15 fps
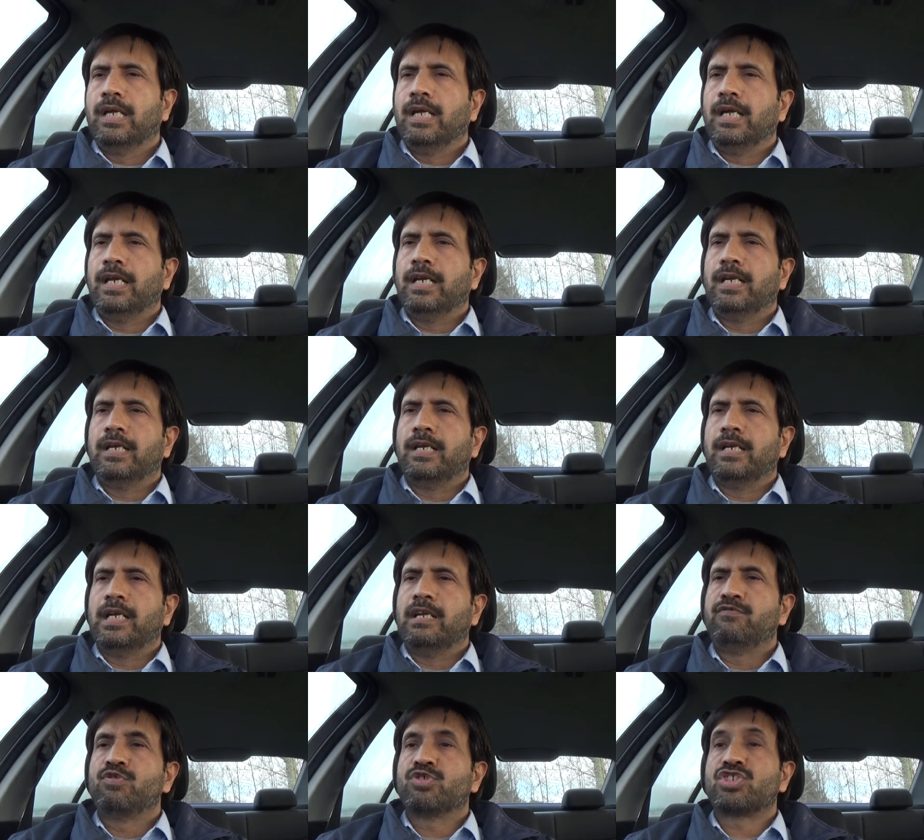and uh,
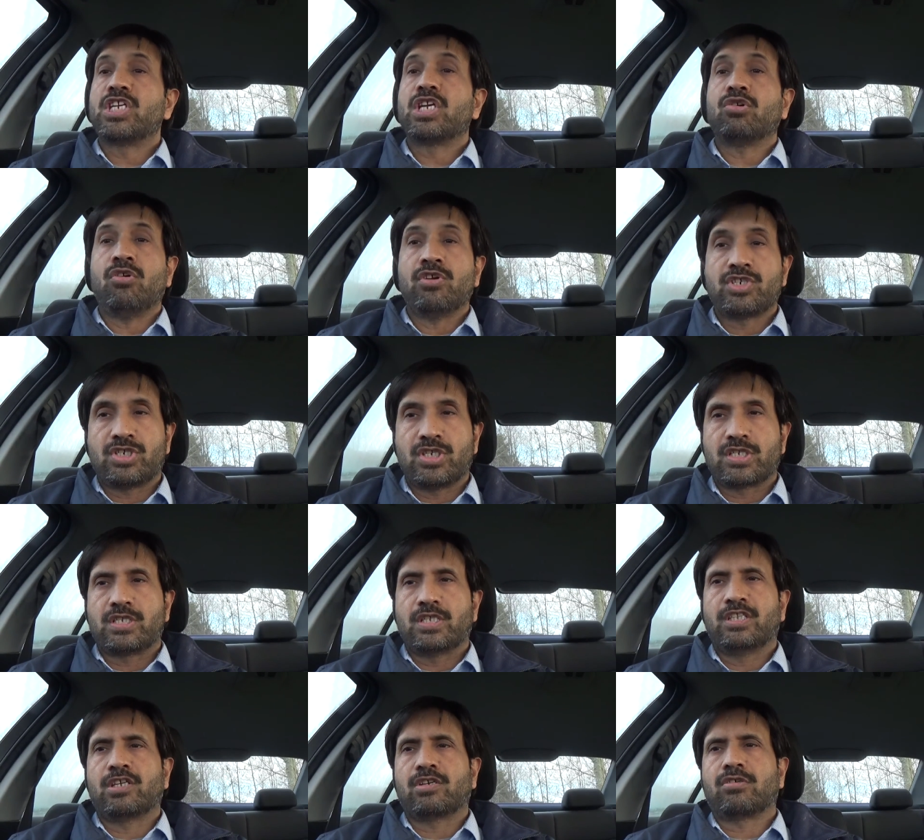if you stay conscious
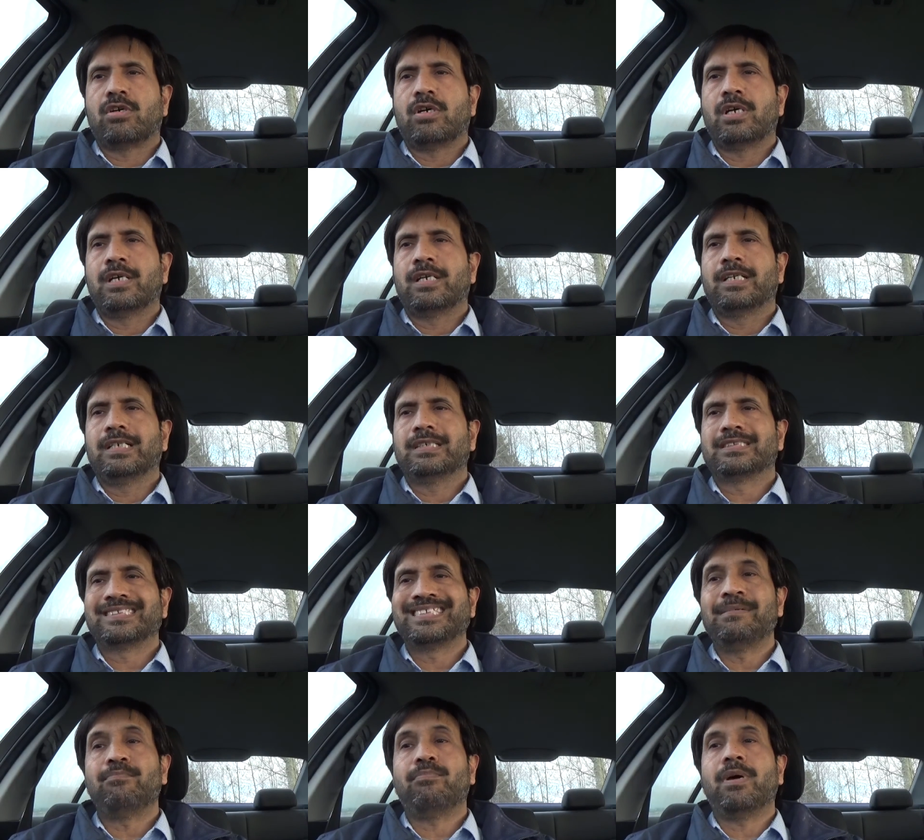they are called
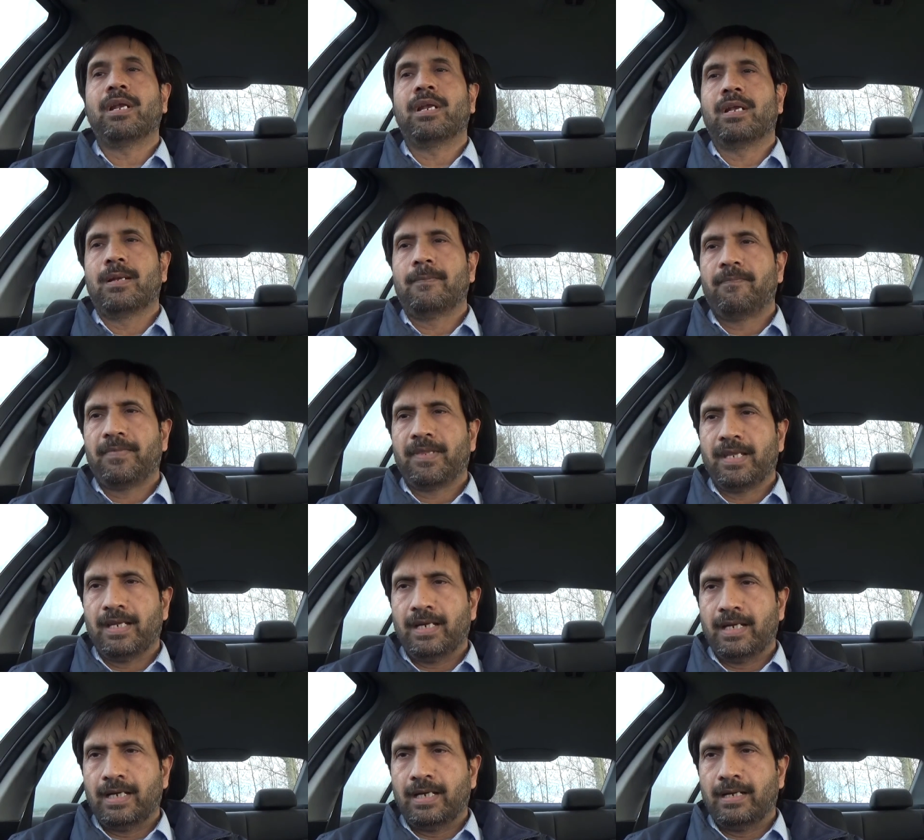simple
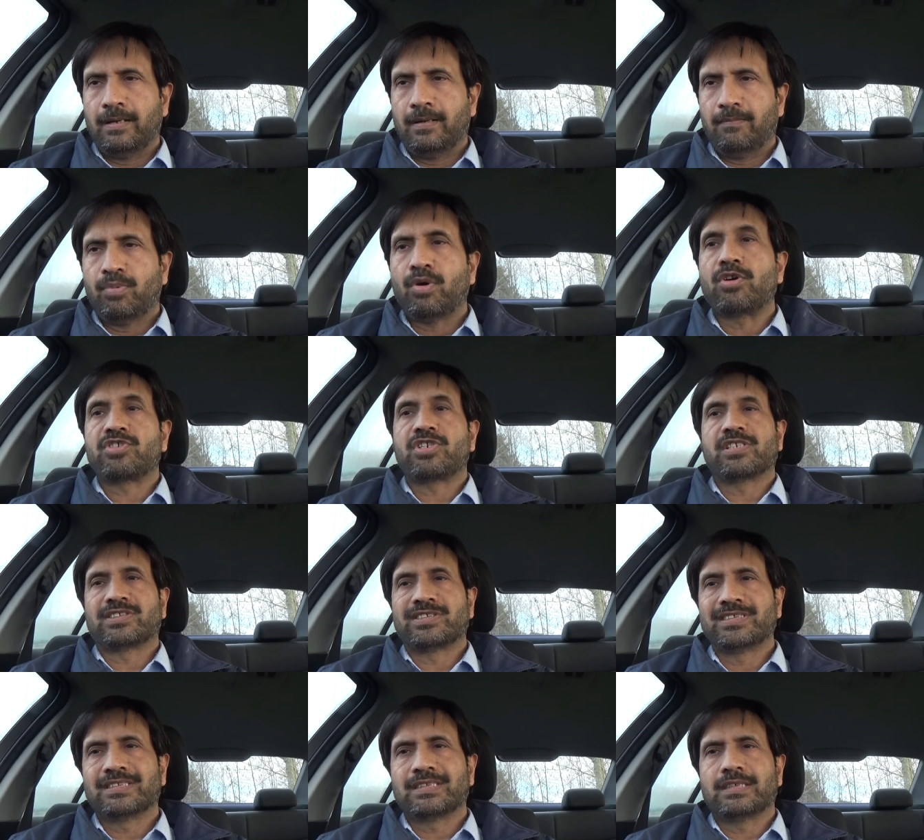uh, partial
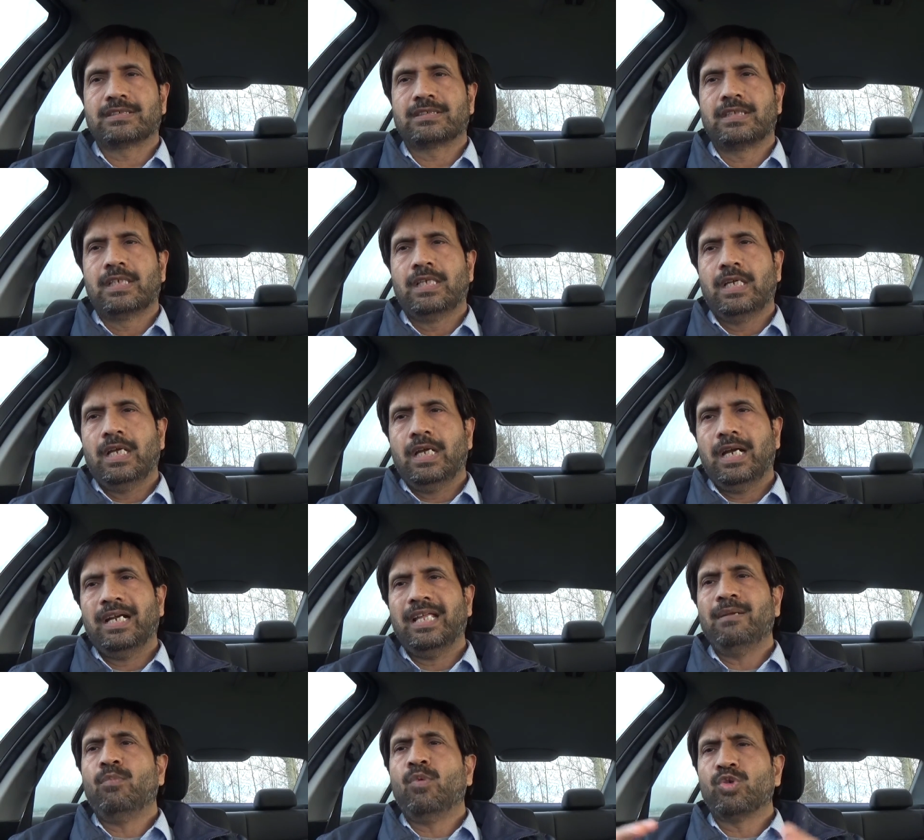seizures and
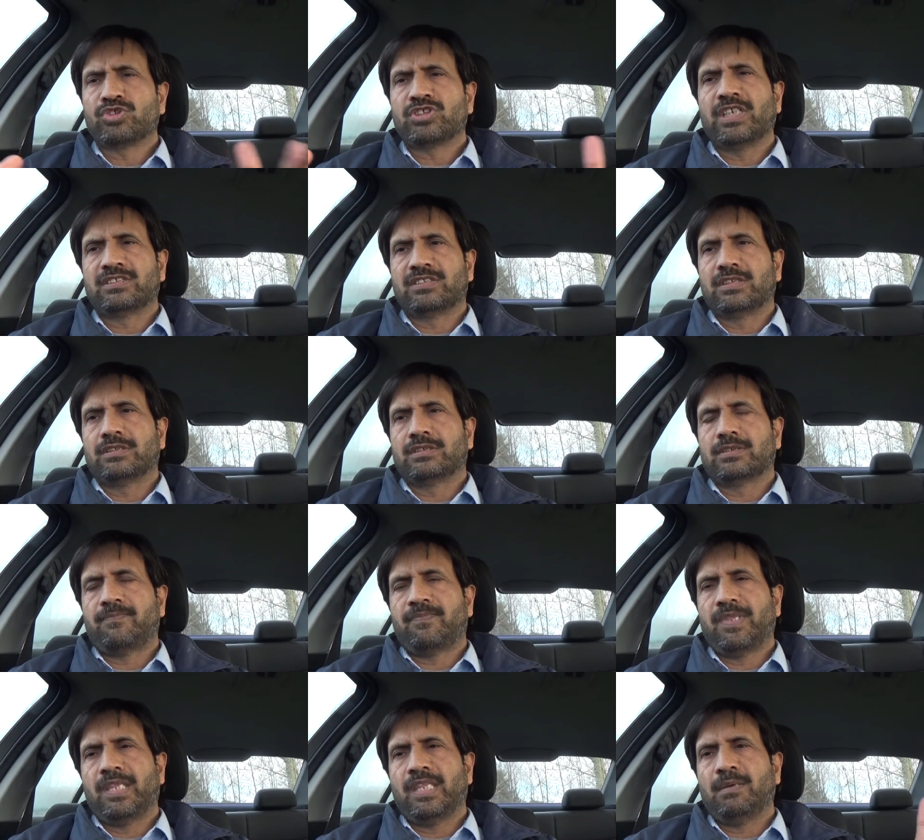in most cases
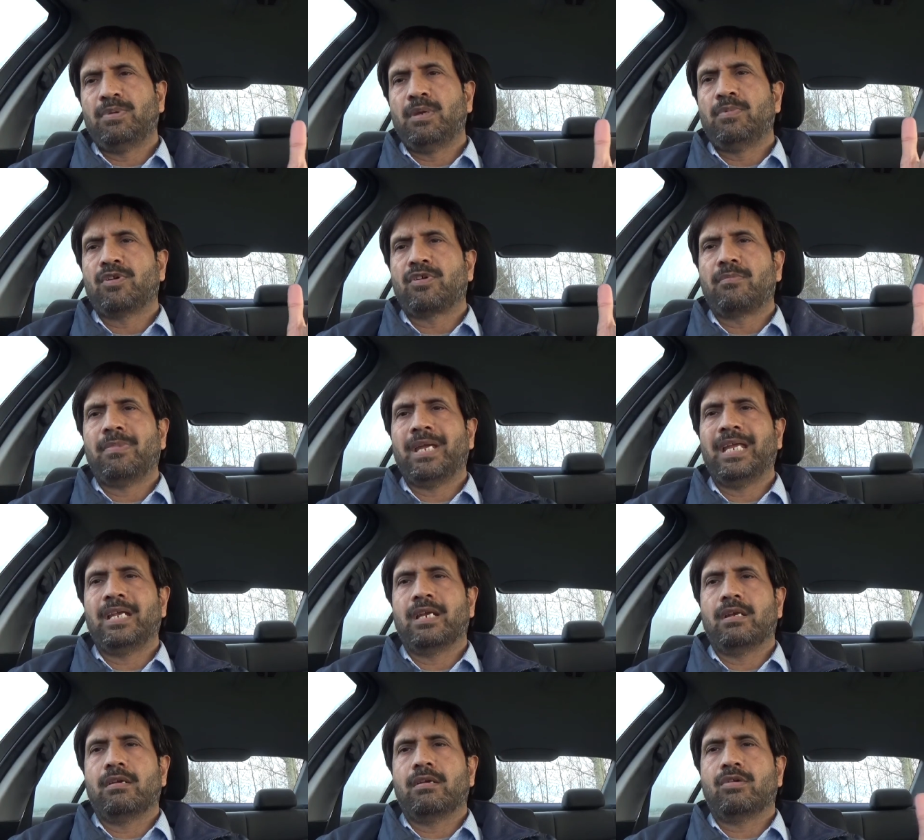mm, the people
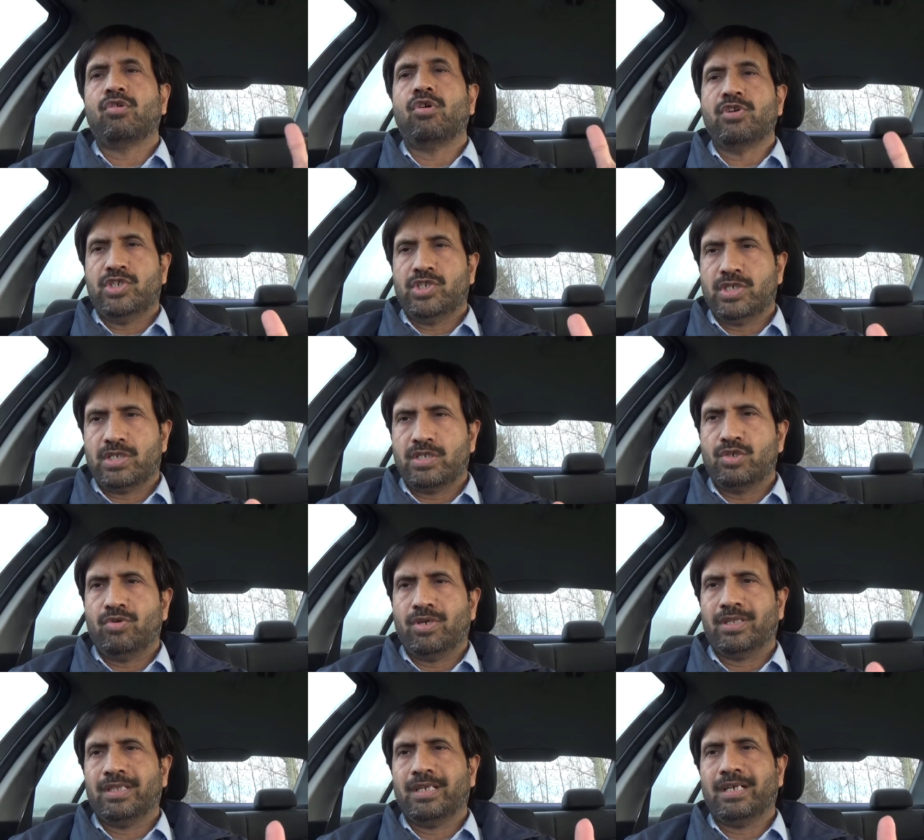remain conscious
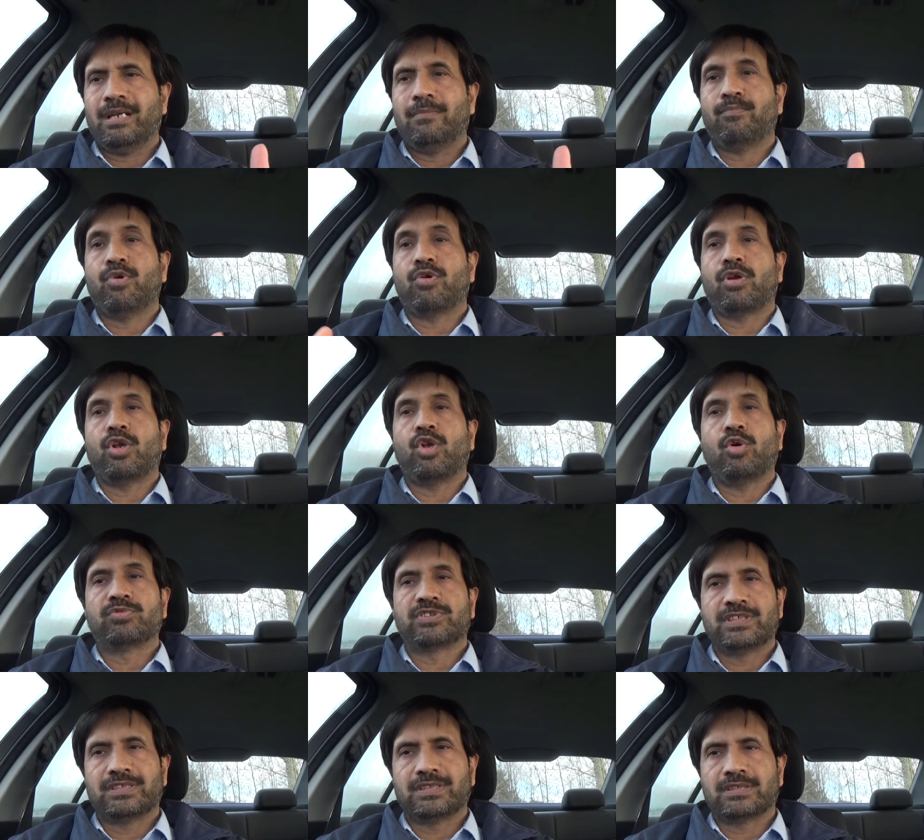during the temporal lobe
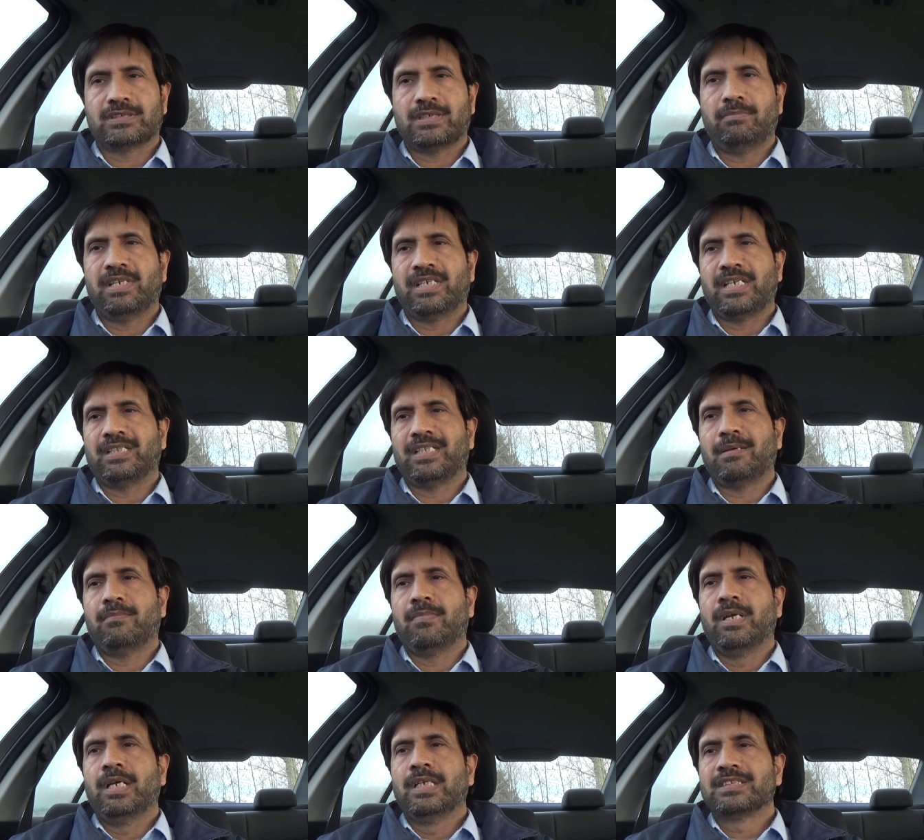seizures and making them
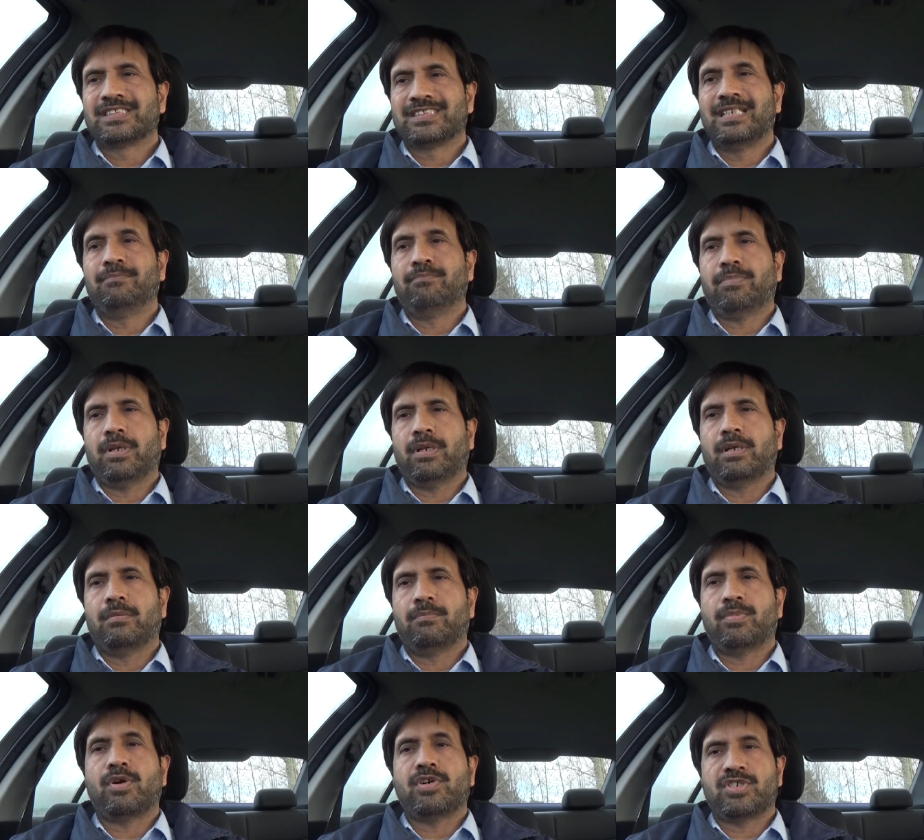simple
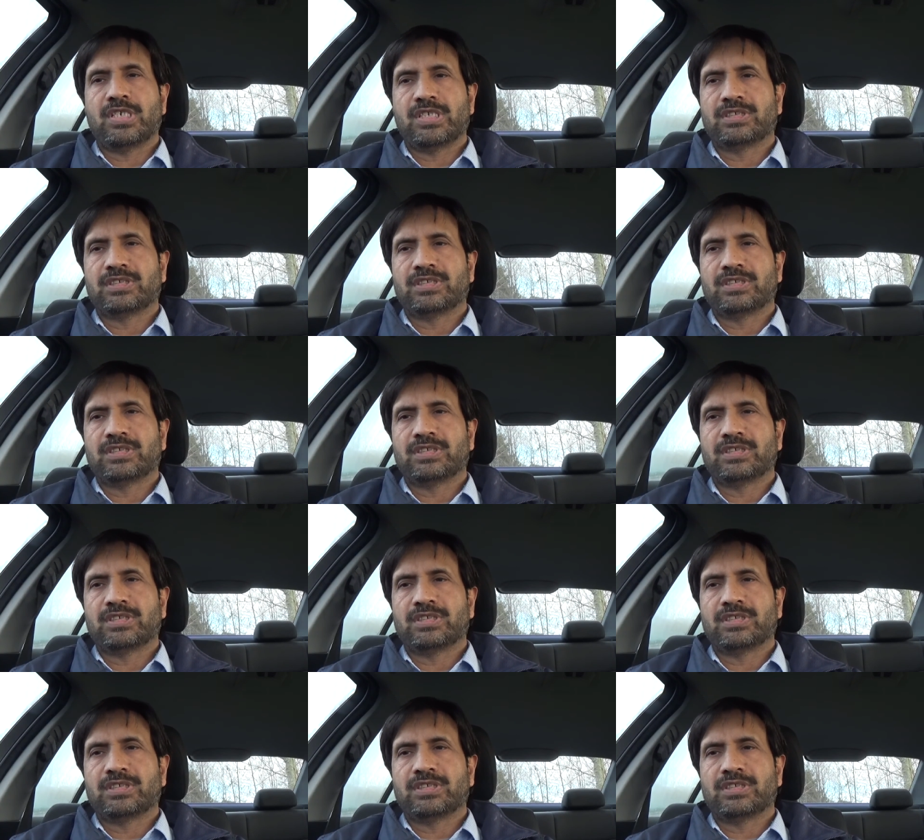partial